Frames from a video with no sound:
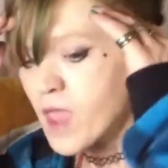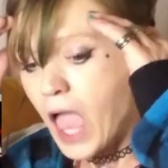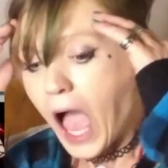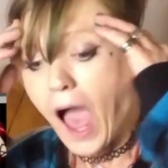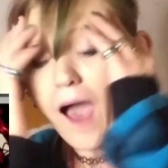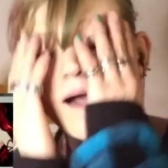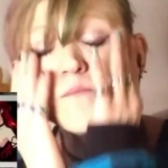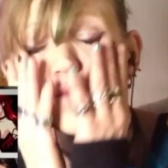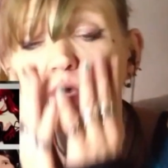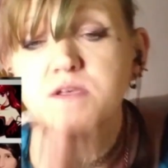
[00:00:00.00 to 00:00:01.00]
I'm
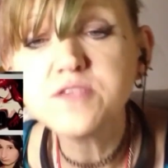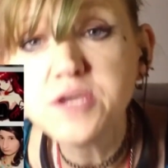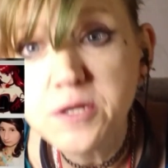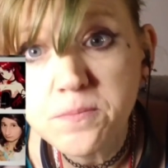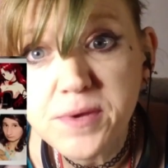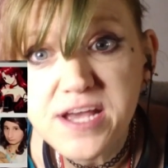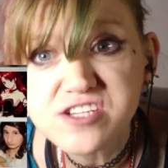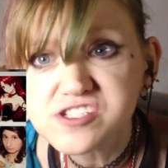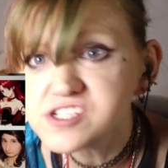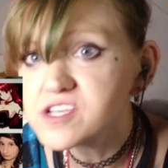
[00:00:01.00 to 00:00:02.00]
willing to bet
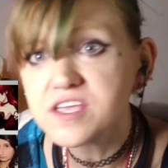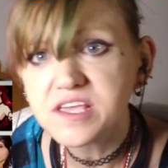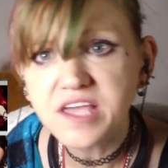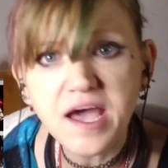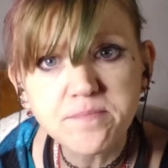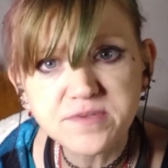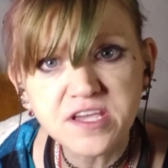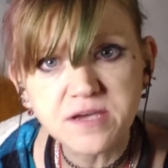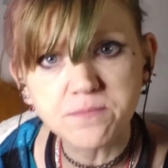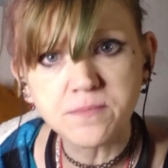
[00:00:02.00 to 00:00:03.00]
she kept him